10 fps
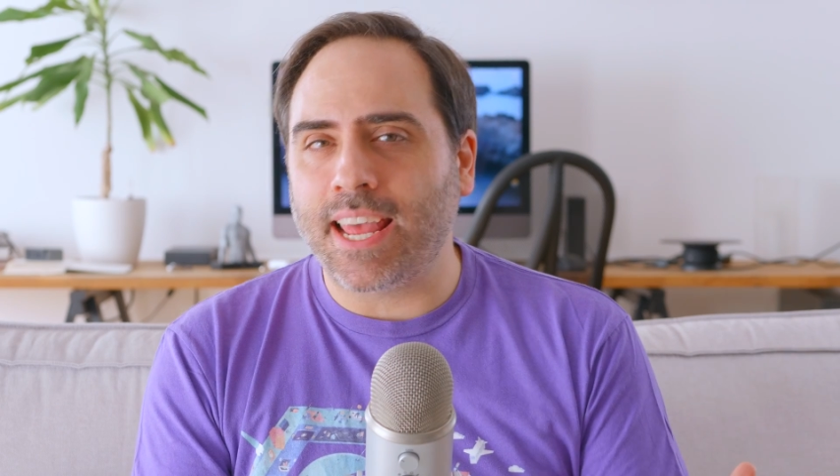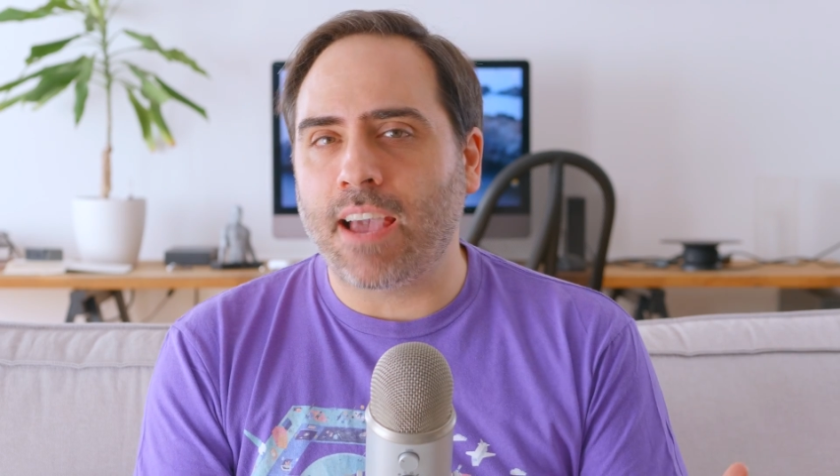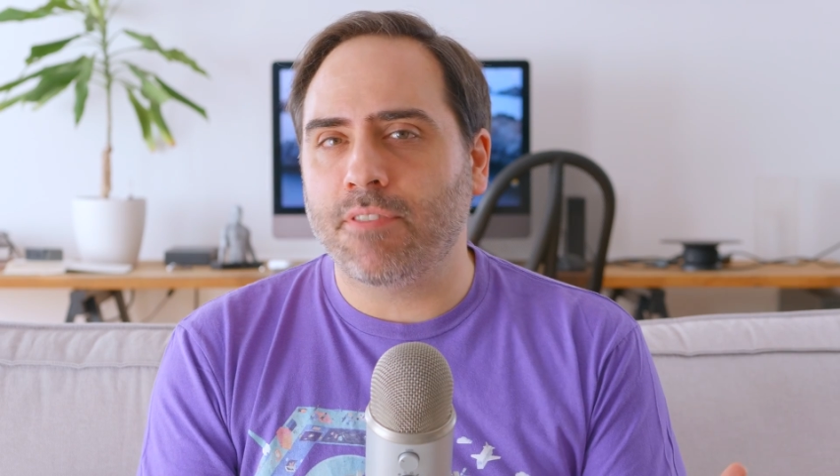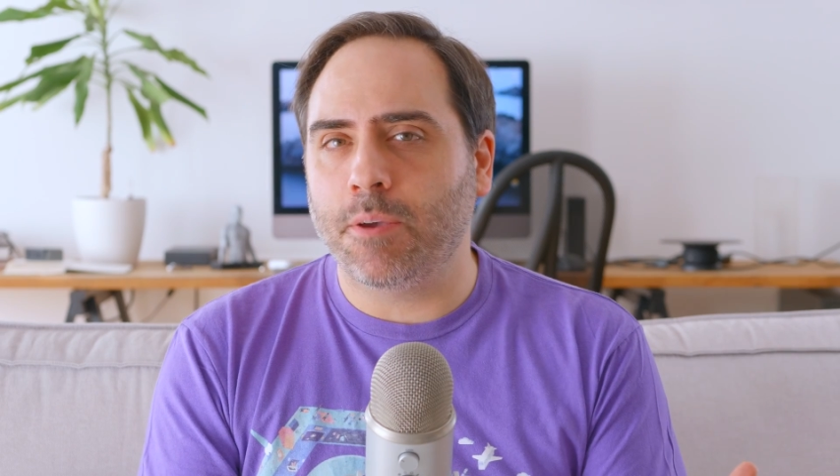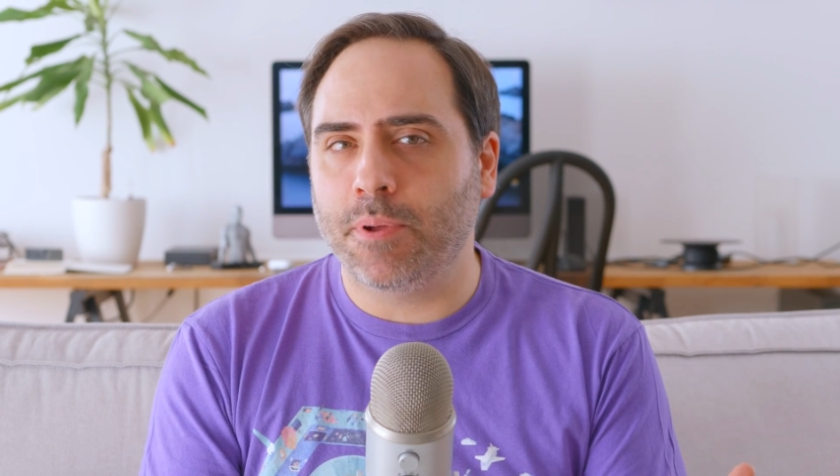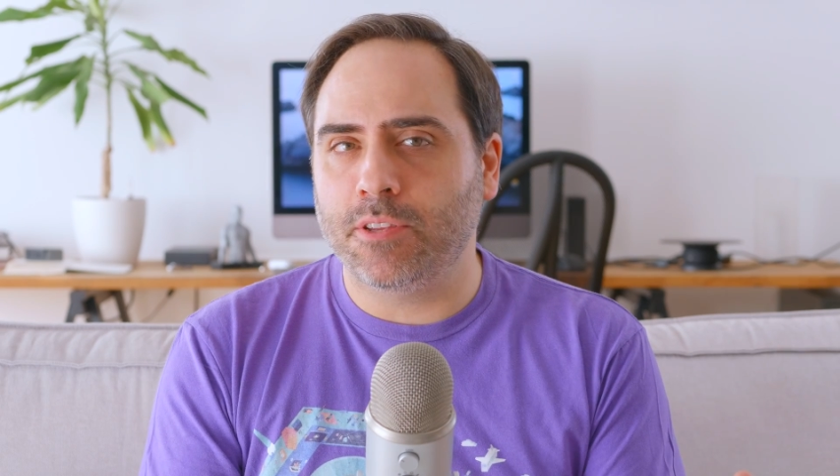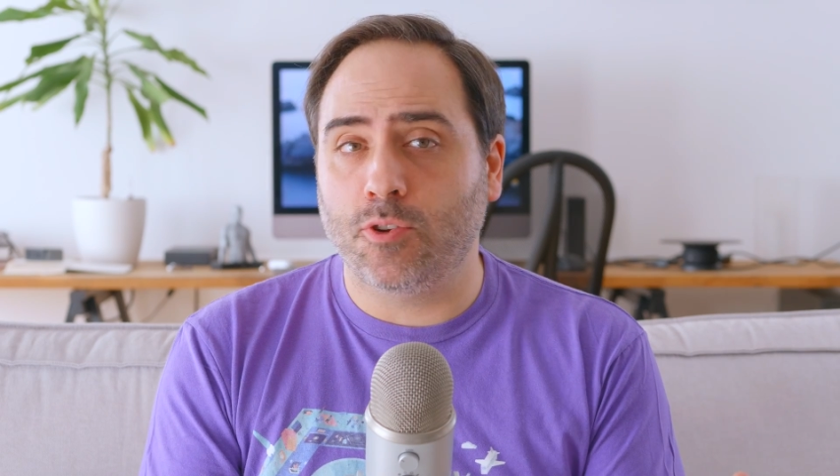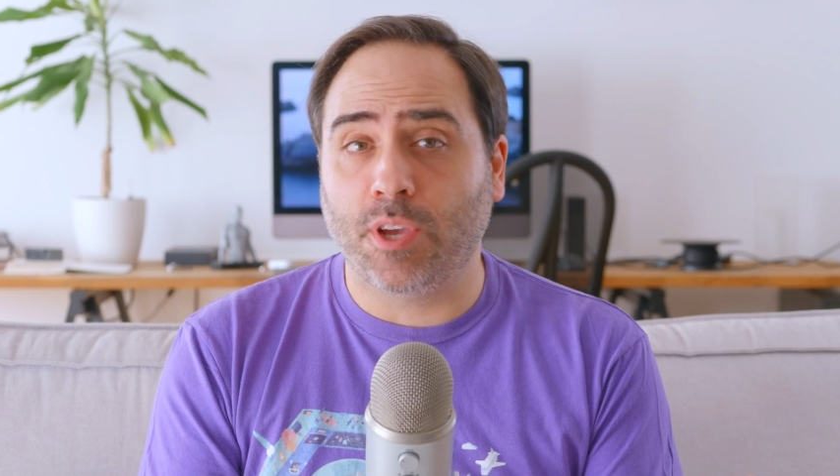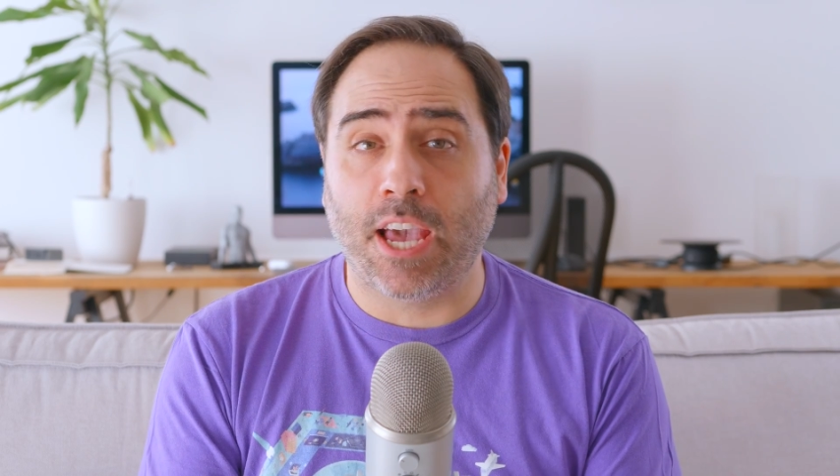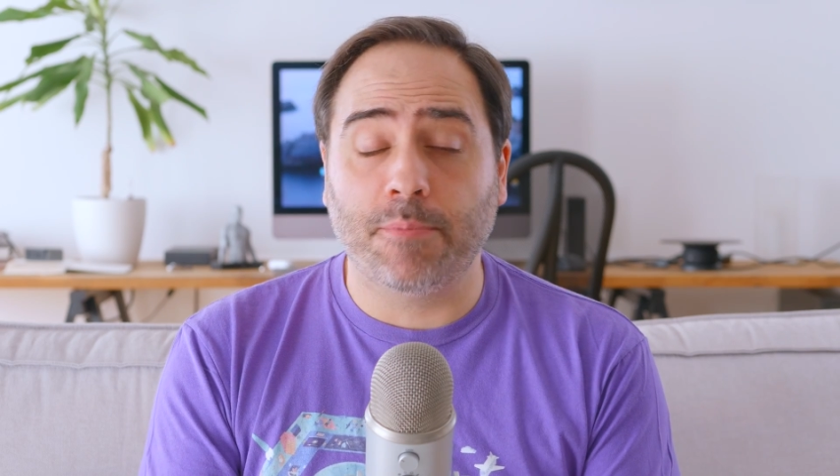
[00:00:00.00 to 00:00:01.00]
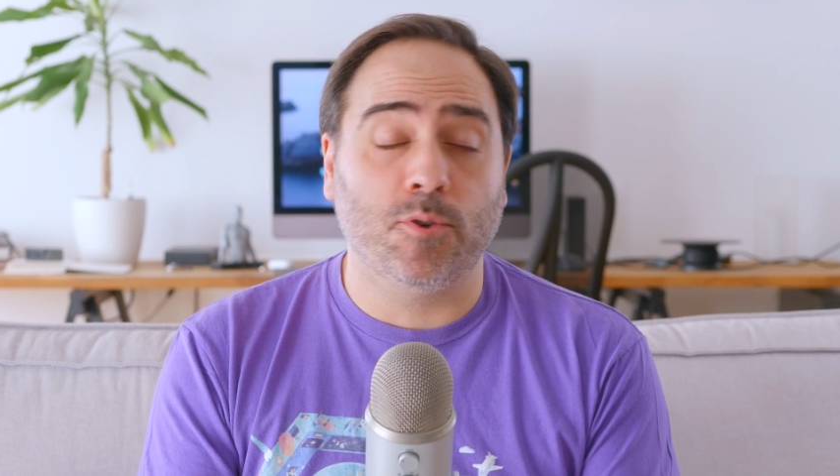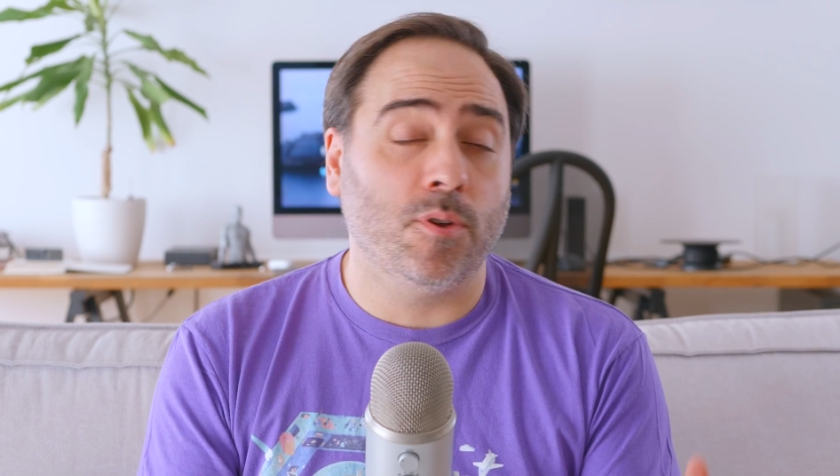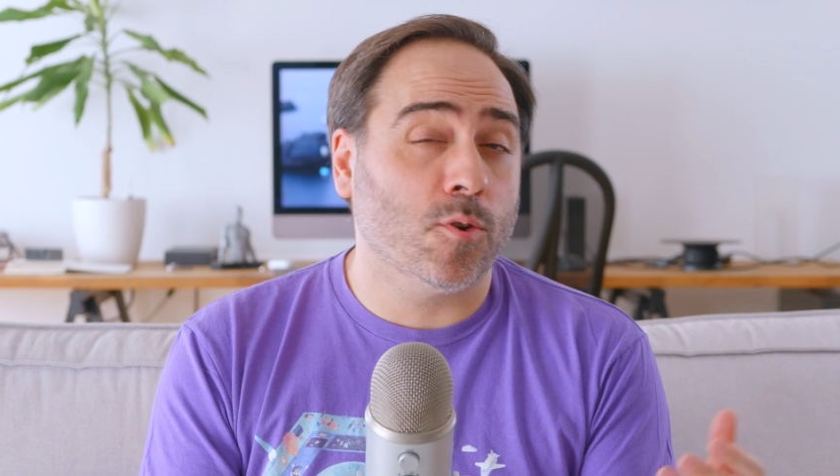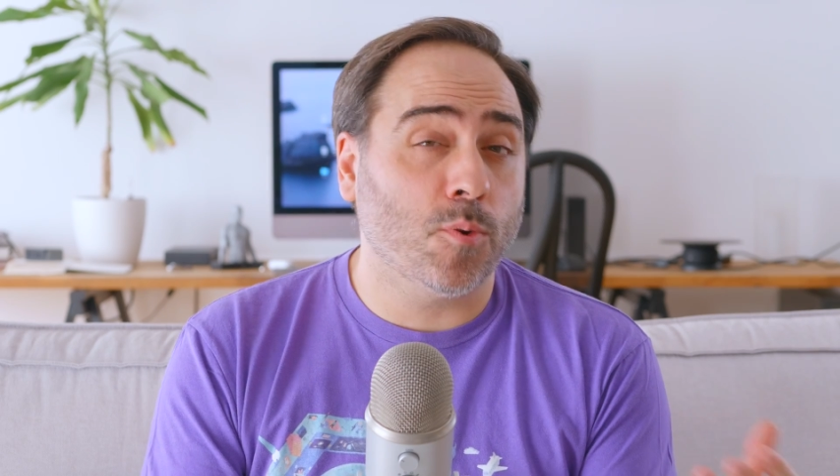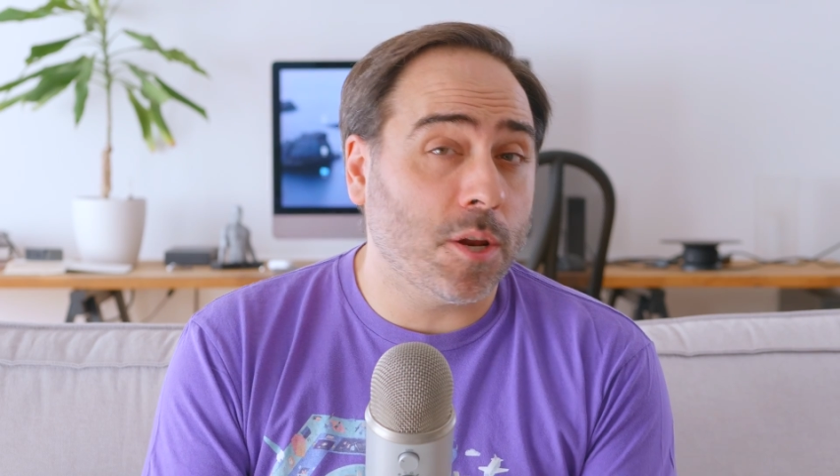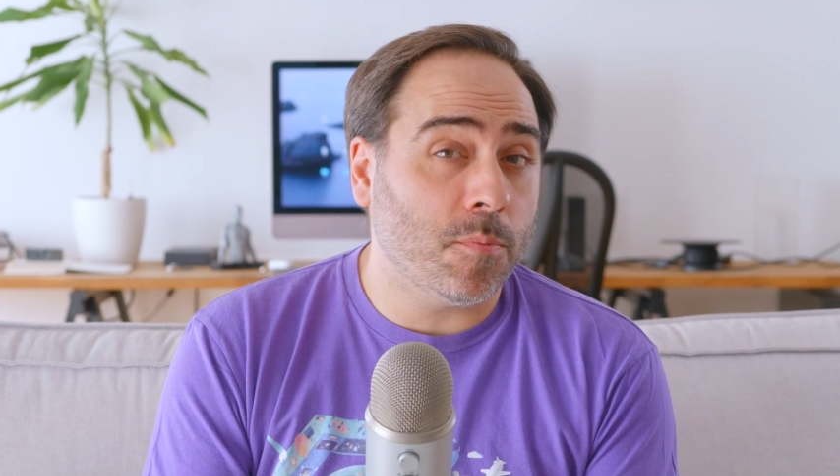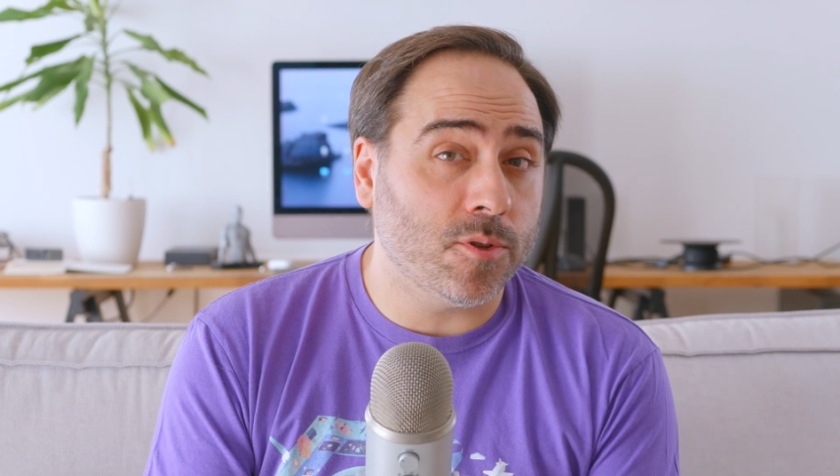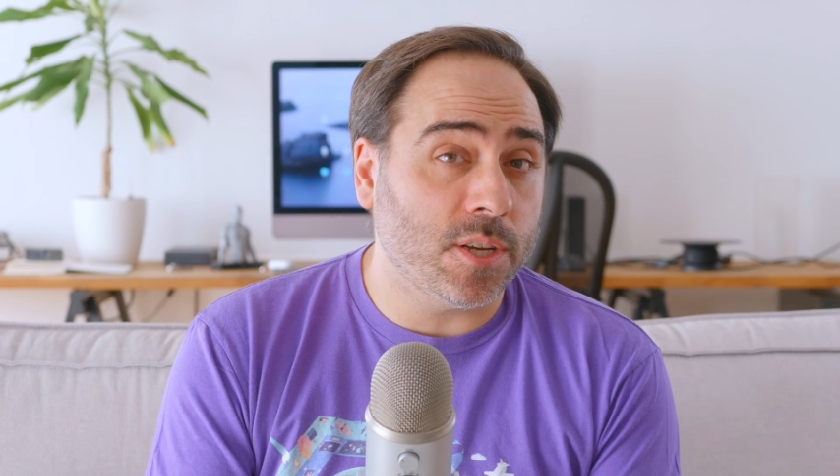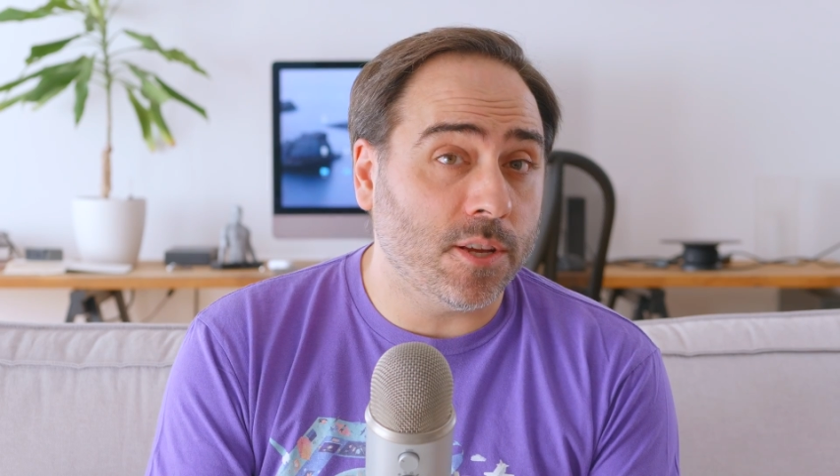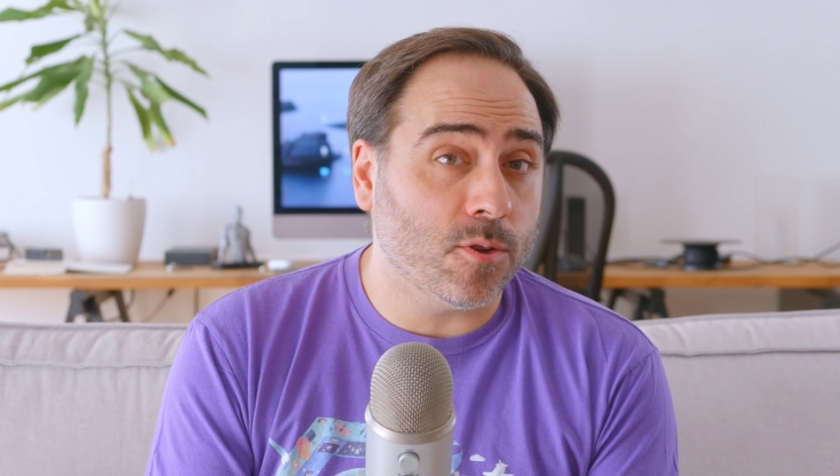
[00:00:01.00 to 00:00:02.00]
have the ability to capture
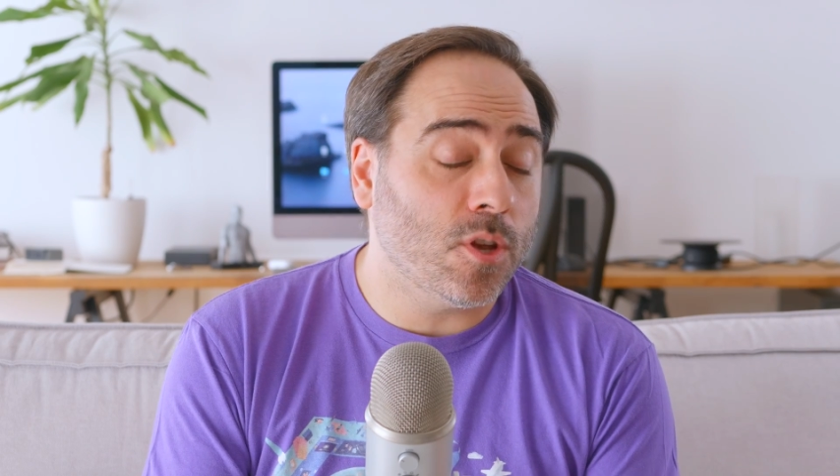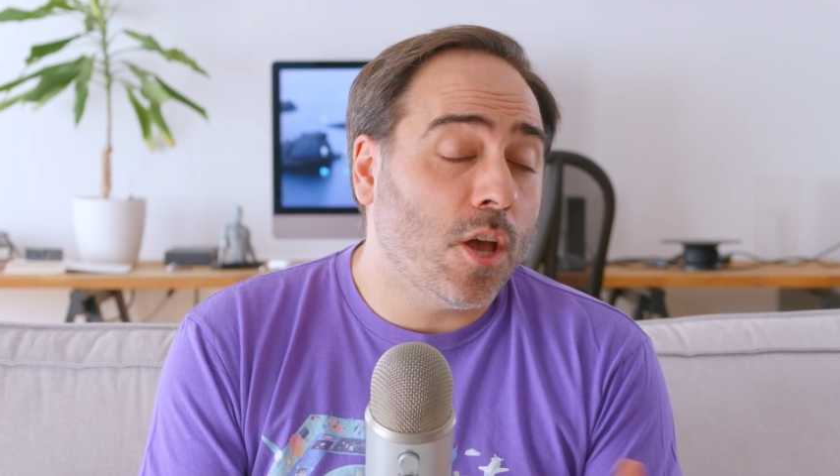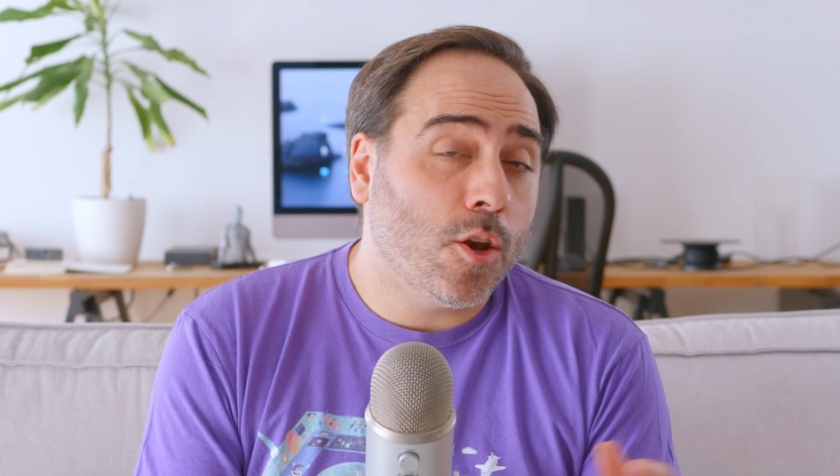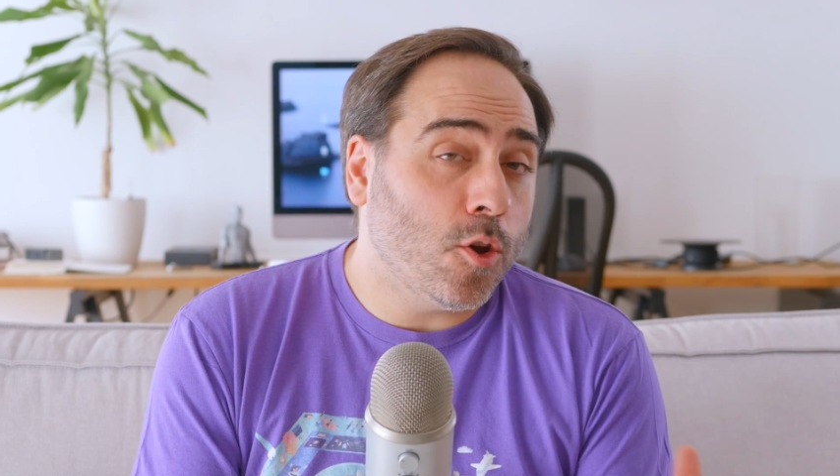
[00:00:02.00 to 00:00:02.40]
incredible details